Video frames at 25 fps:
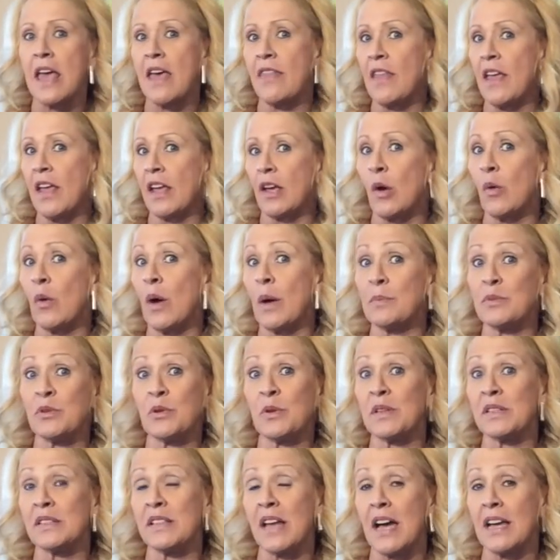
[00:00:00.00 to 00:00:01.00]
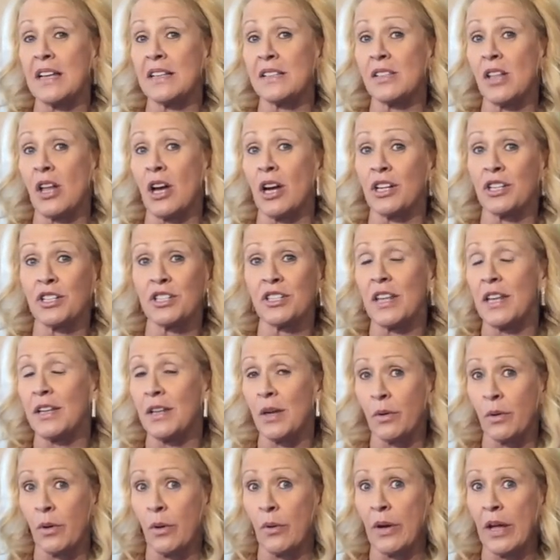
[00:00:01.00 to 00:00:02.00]
and they go up to a size large. They
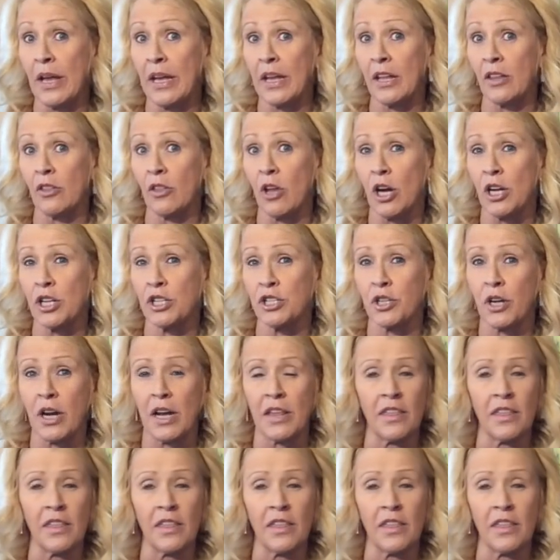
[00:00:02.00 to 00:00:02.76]
don't go any larger.